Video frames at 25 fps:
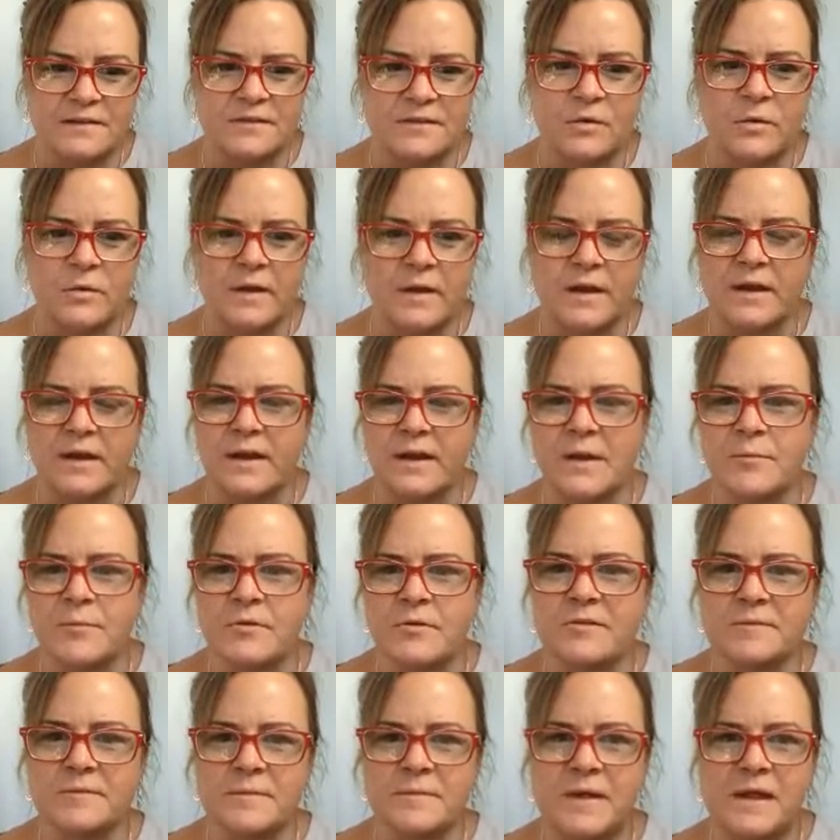So it
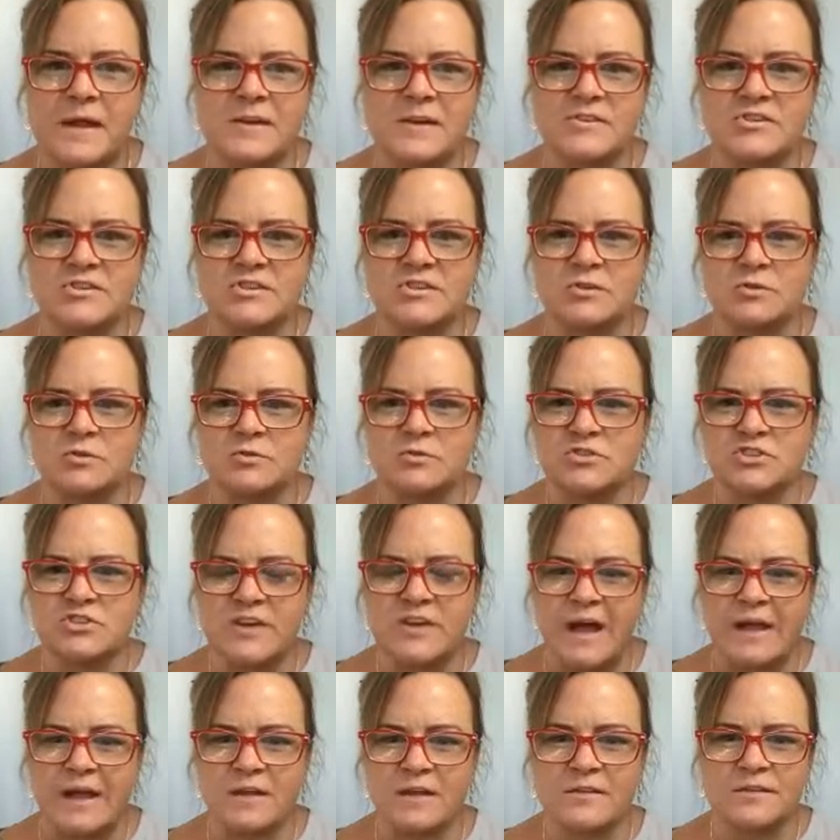enables me to
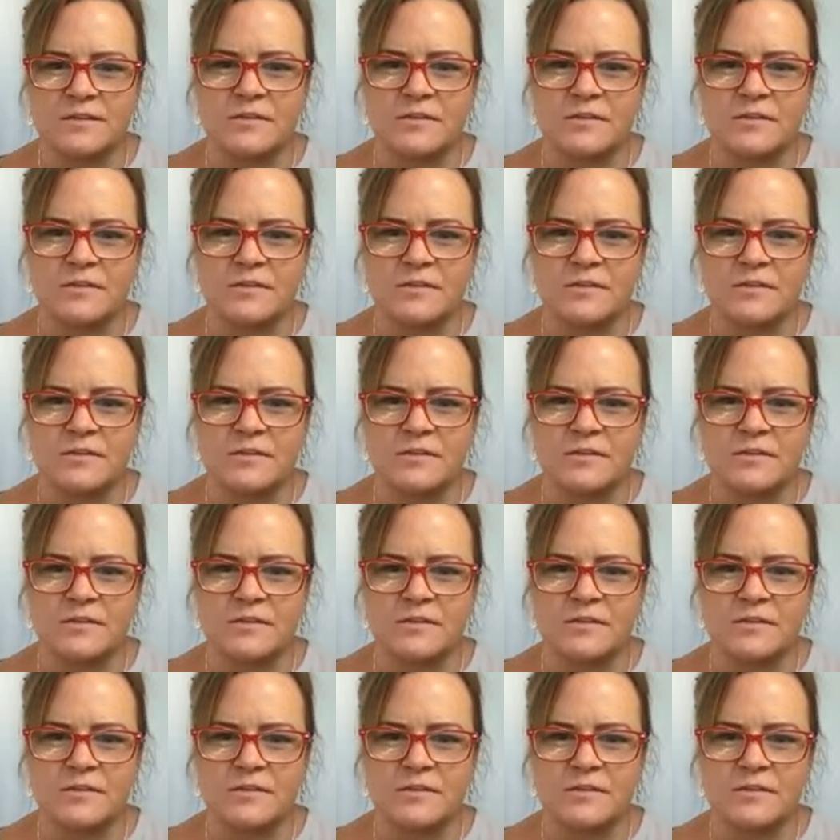check